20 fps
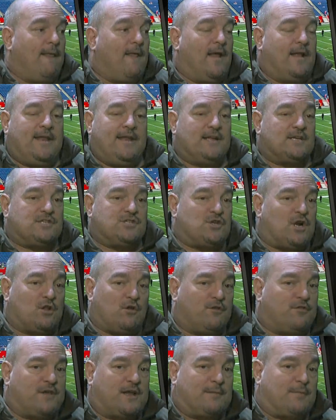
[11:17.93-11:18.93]
And he's not
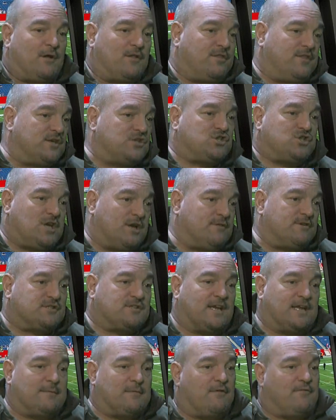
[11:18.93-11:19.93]
only thinking about this year, he's
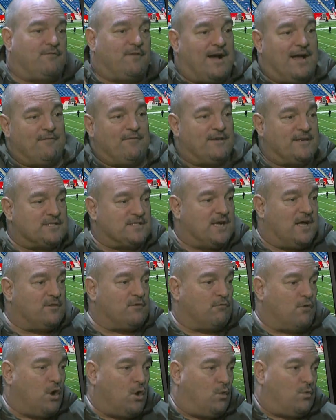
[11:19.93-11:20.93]
thinking about 5 years down
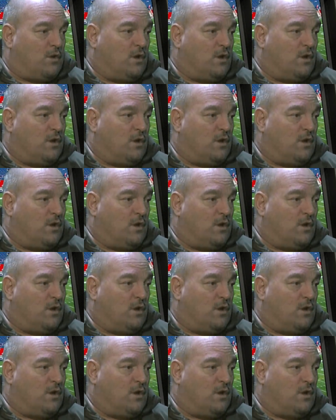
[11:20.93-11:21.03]
the road.